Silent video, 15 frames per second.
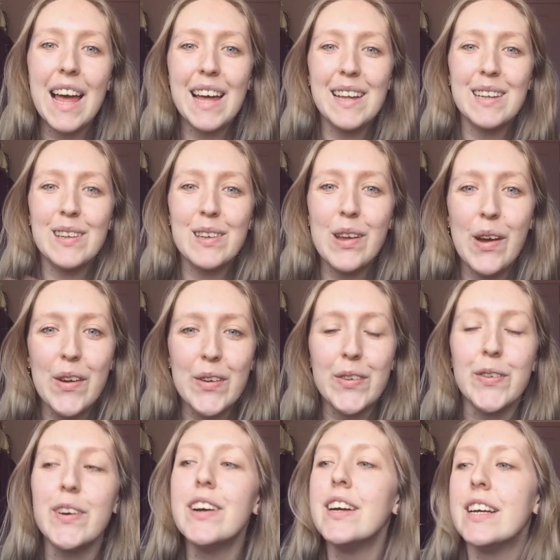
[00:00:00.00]

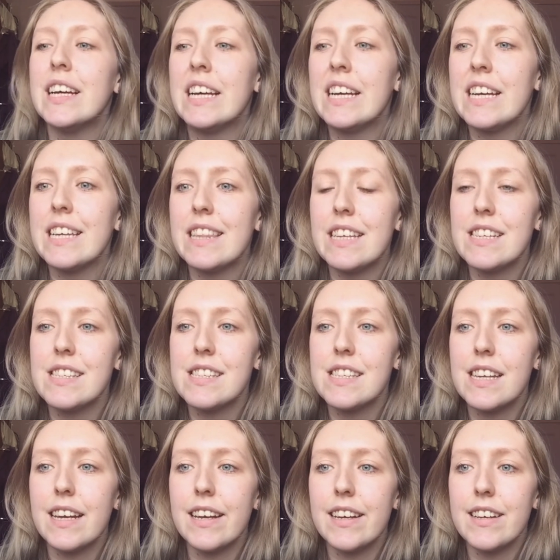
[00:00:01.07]
Hello,
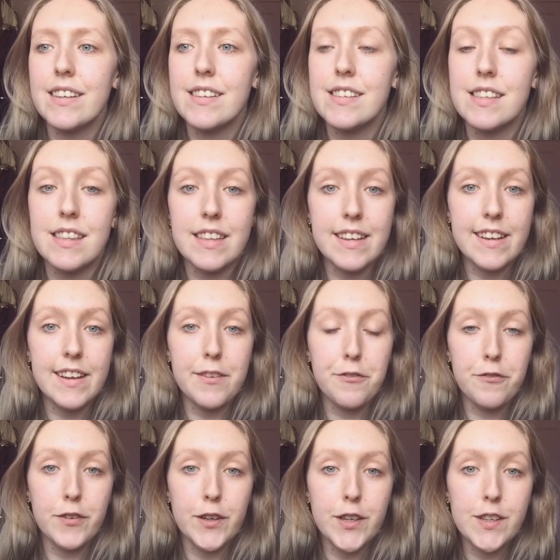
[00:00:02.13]
this is the
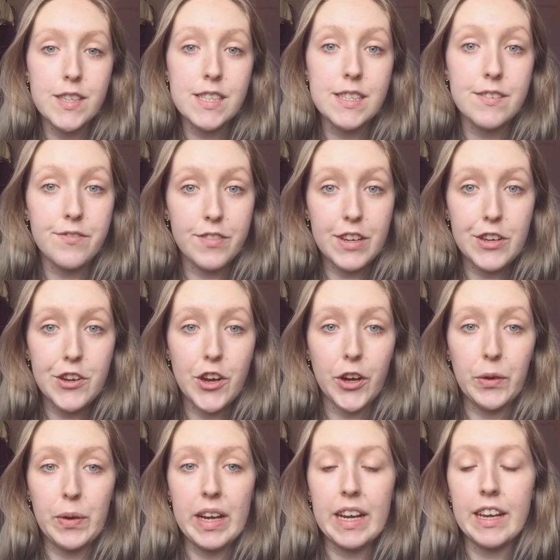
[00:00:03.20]
first
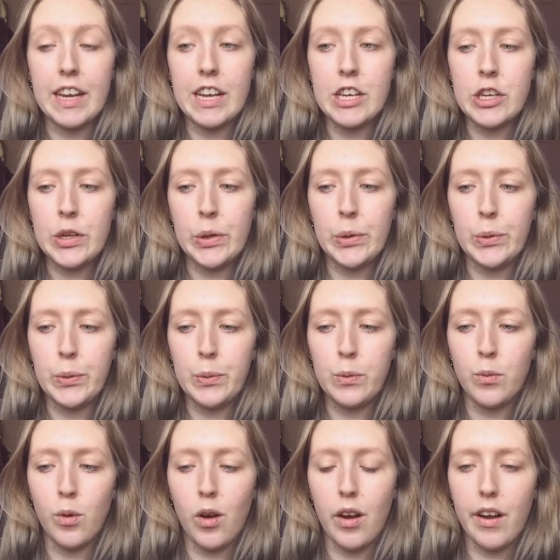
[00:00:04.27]
video in a
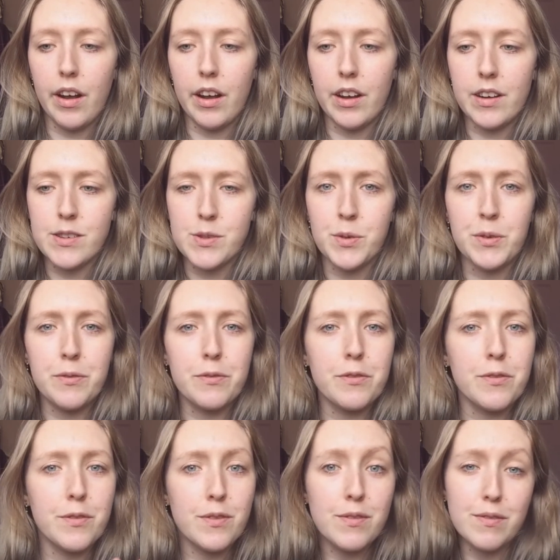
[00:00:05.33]
new sort of
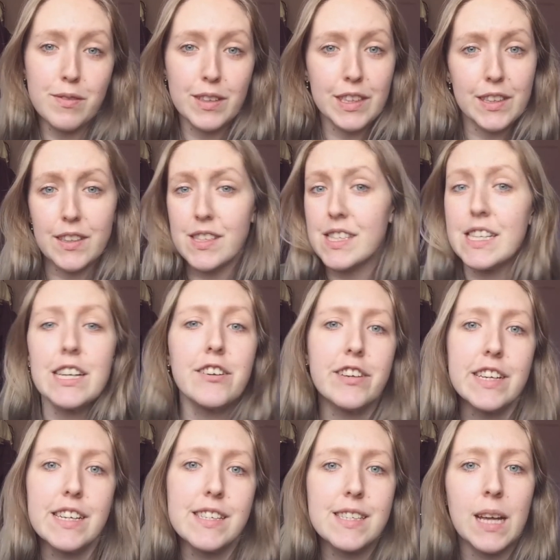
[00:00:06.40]
little
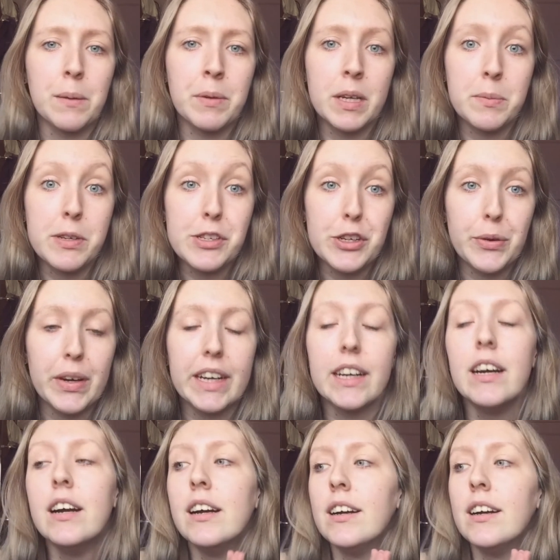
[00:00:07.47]
series I'm going to be doing,